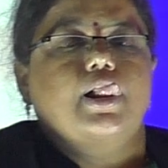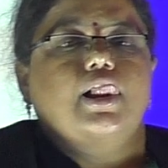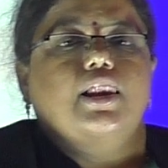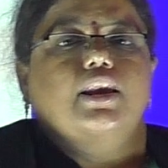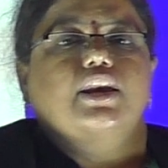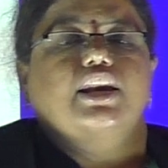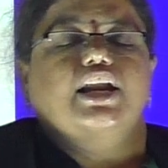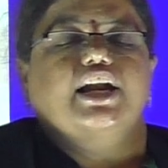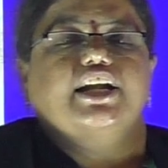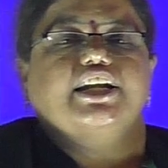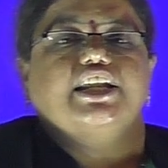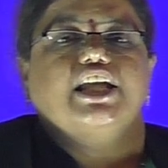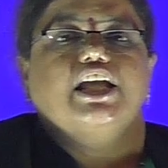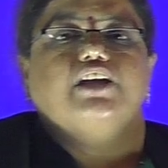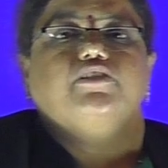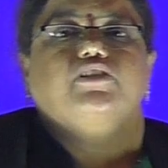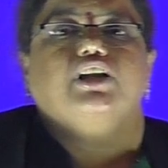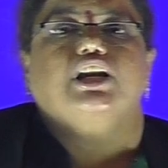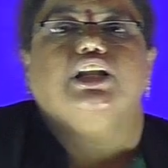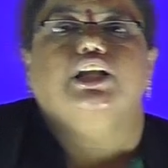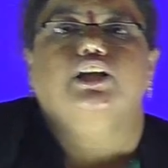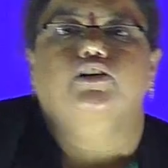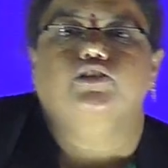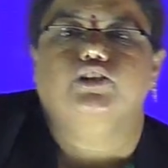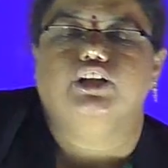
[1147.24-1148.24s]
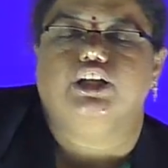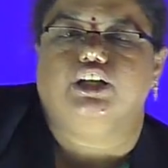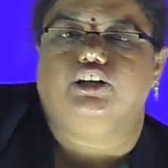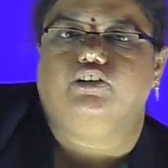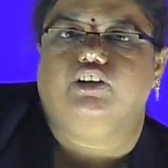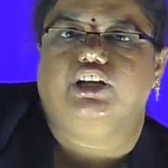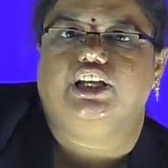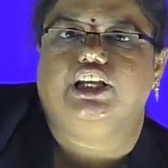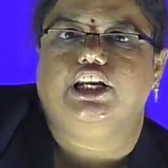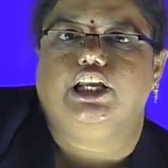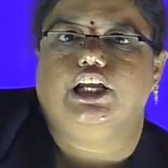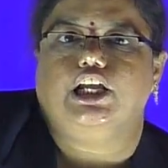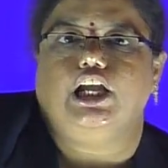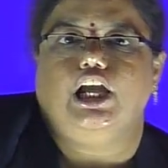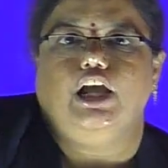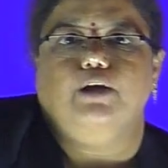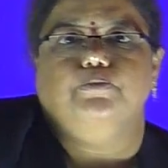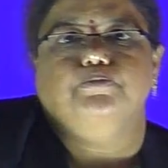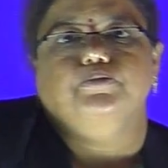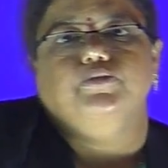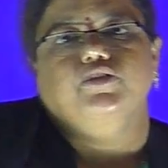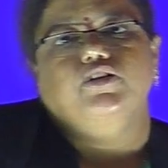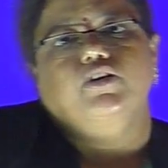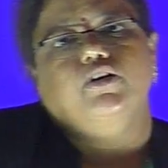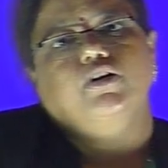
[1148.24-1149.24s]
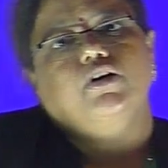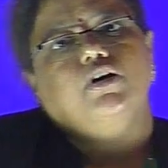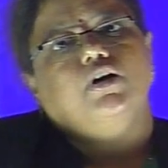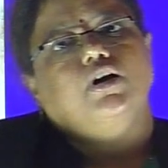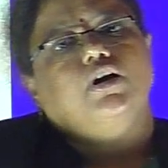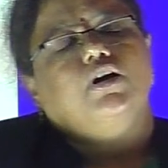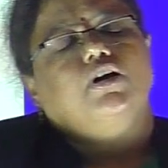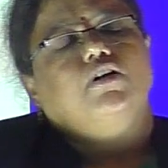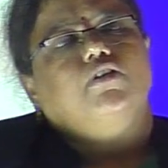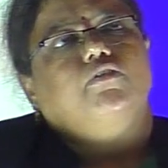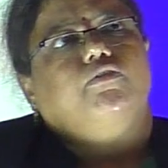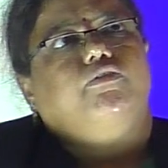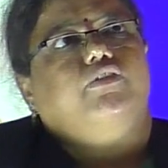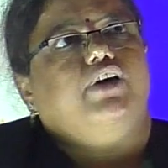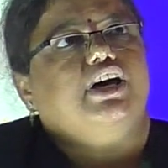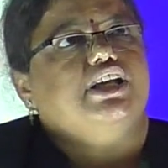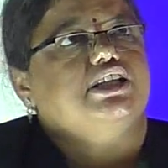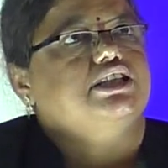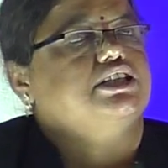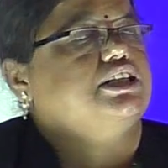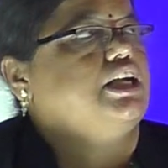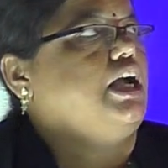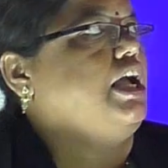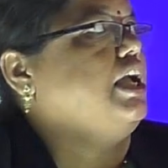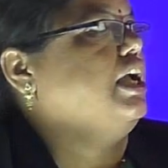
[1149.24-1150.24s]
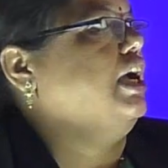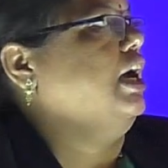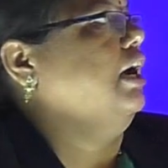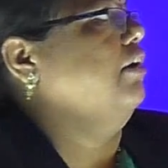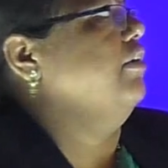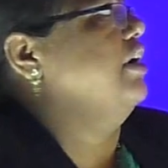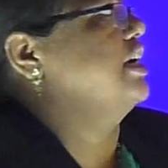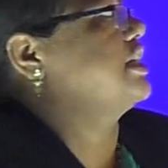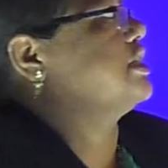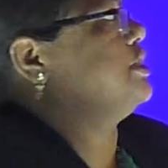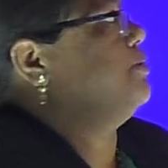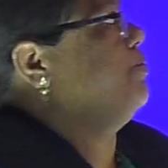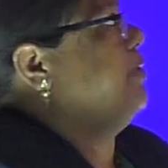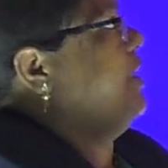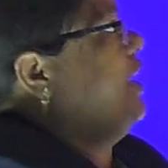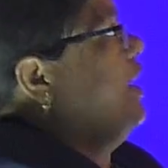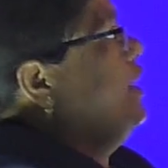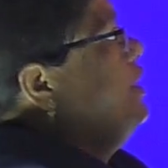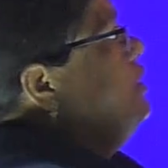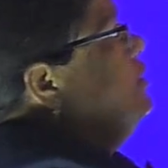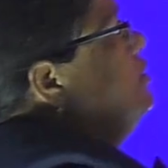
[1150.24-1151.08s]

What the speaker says: I will give the quick recap. First, I have explained